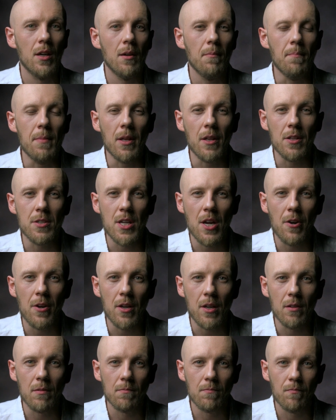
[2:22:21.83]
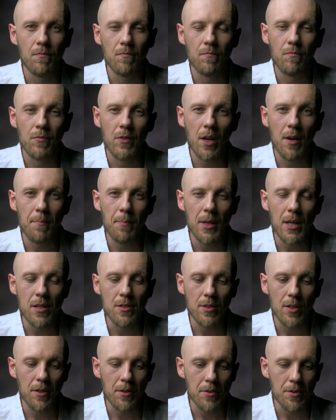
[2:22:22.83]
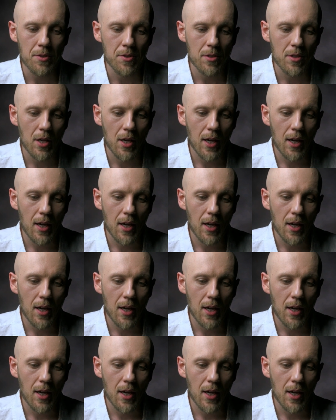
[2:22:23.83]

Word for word: military companies and others.